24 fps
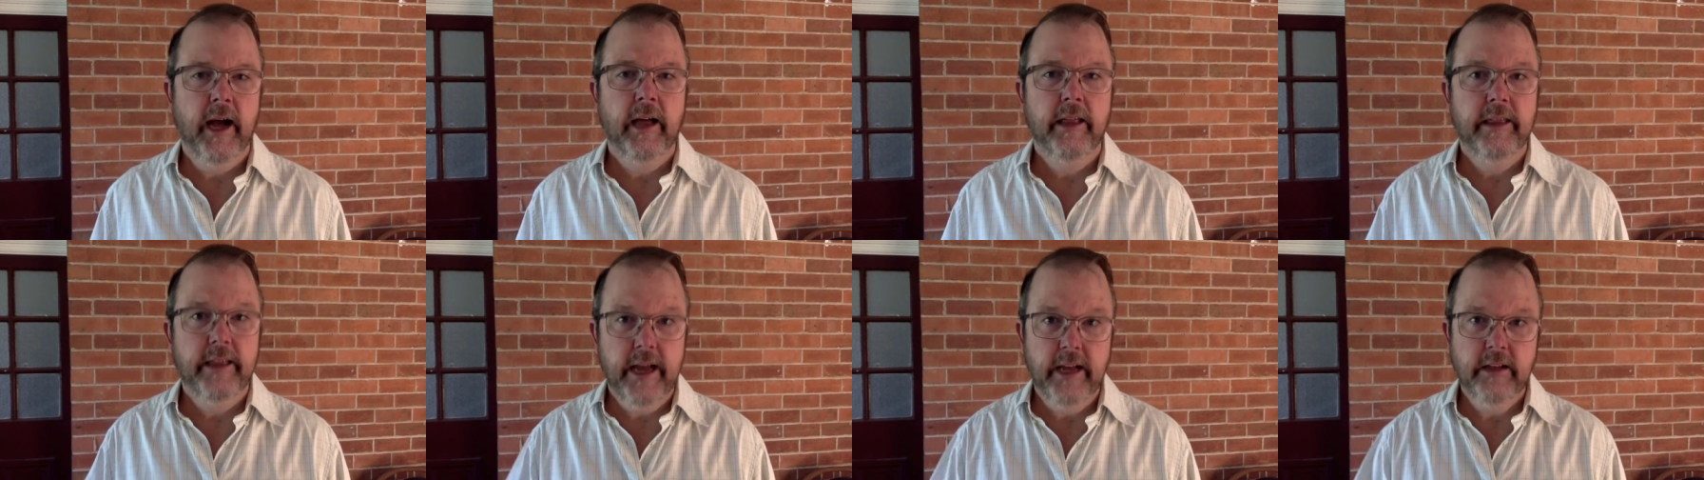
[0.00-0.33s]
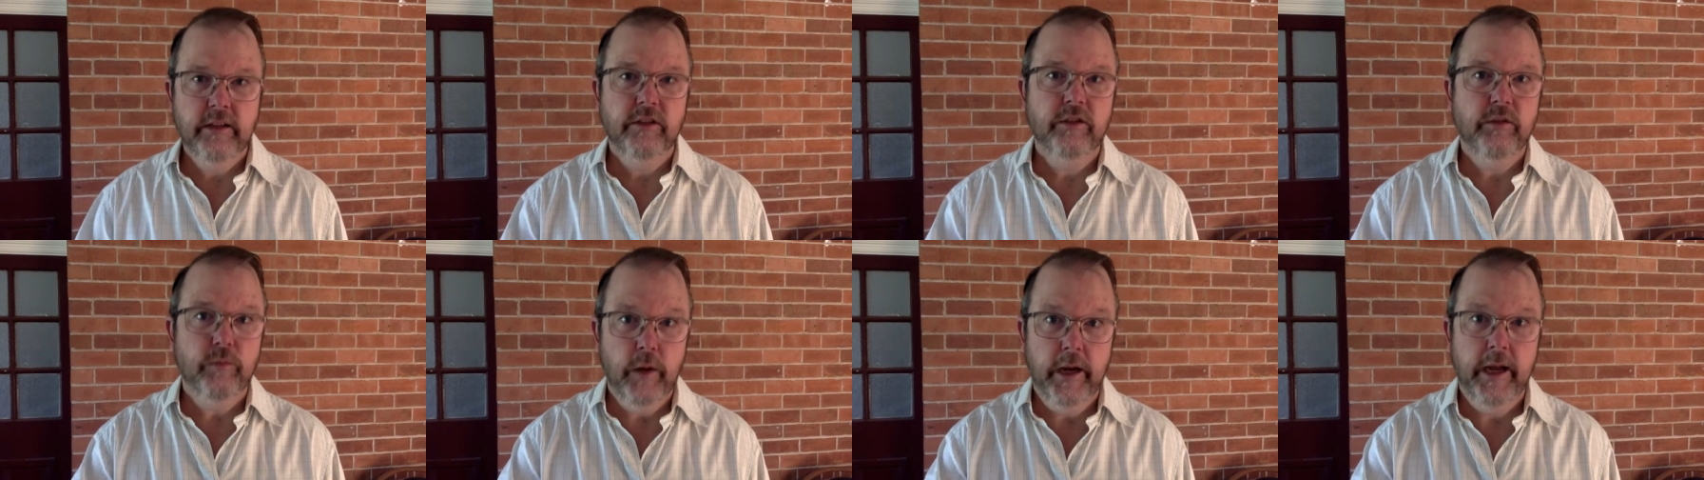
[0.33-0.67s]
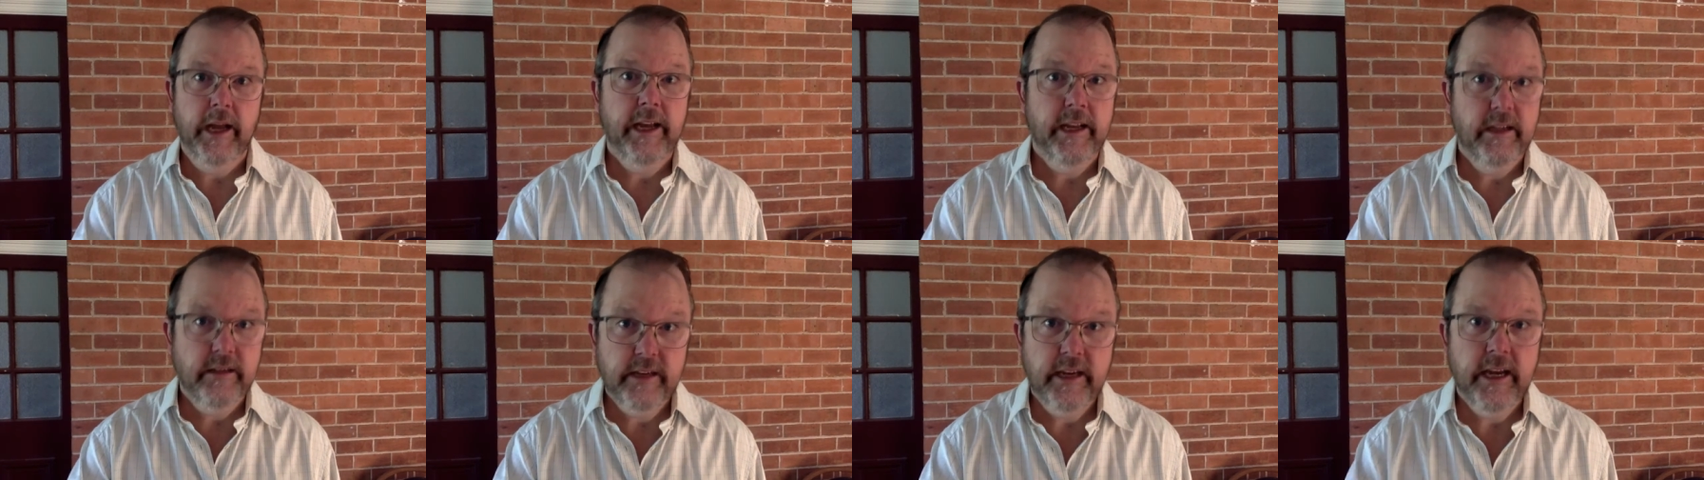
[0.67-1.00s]
that's where
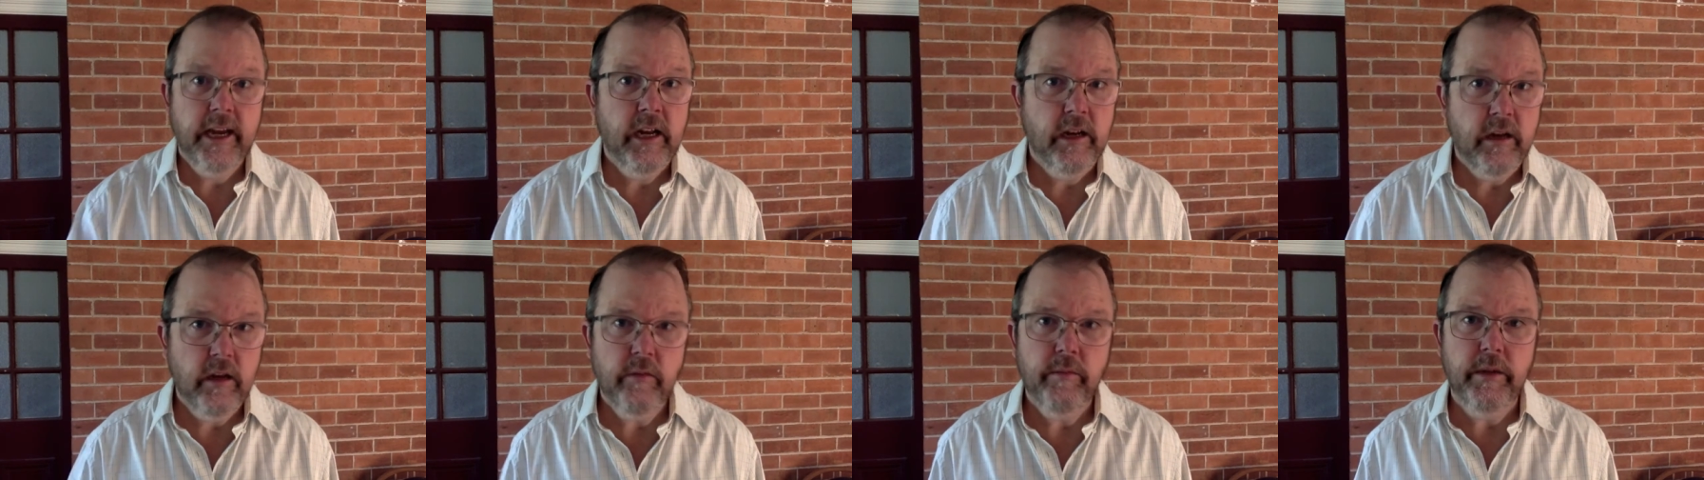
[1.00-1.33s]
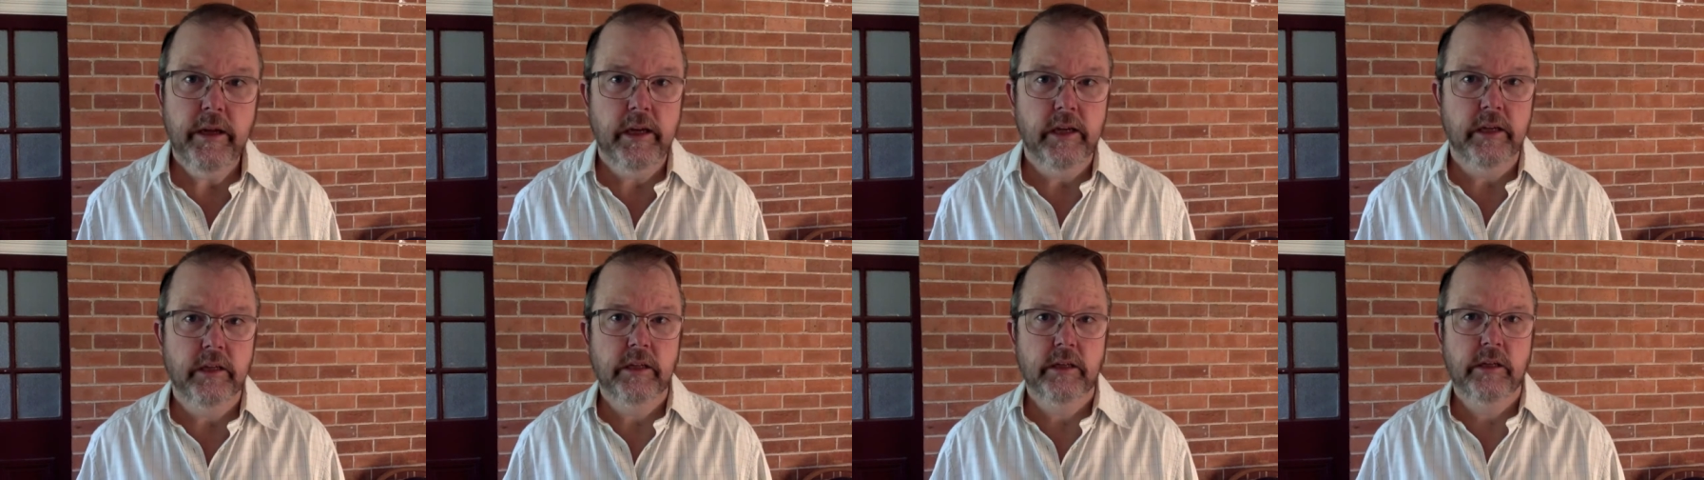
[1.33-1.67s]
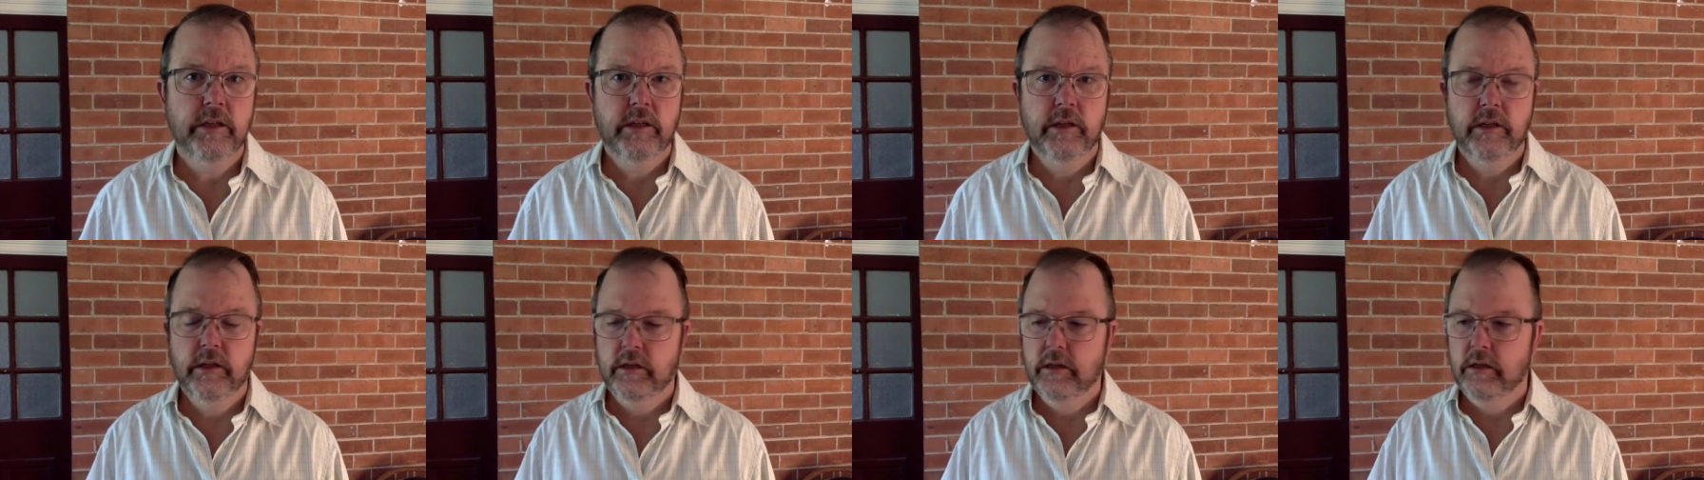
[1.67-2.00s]
his kingdom
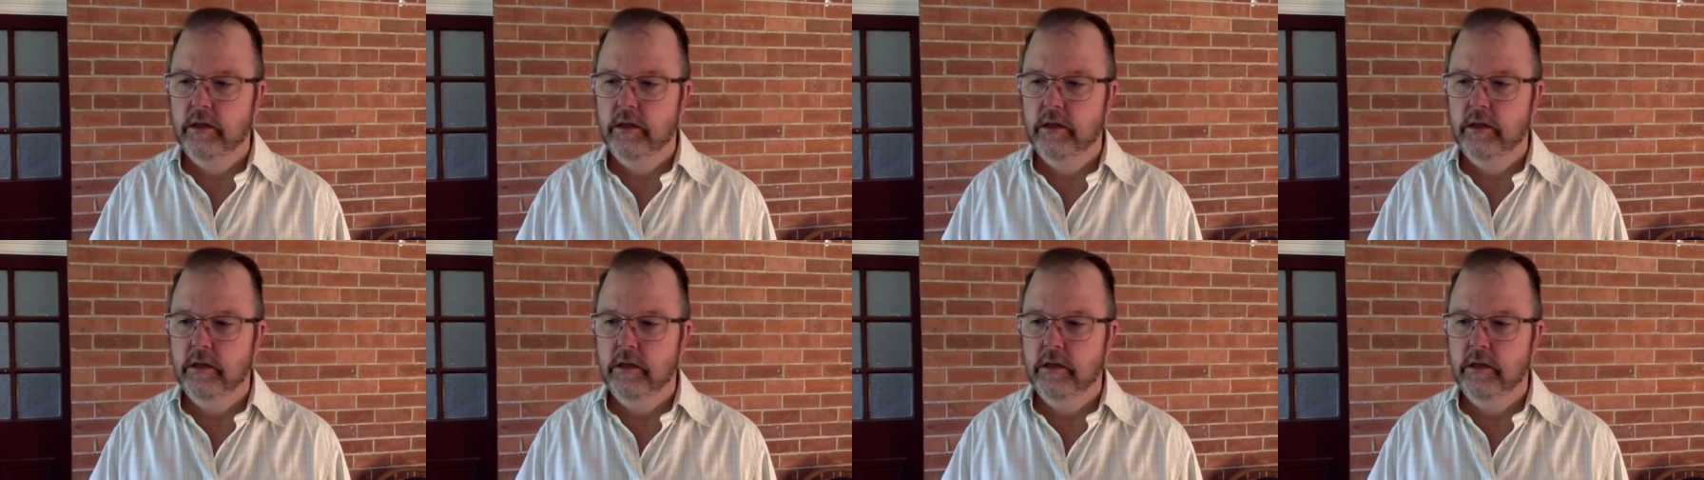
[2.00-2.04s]
is.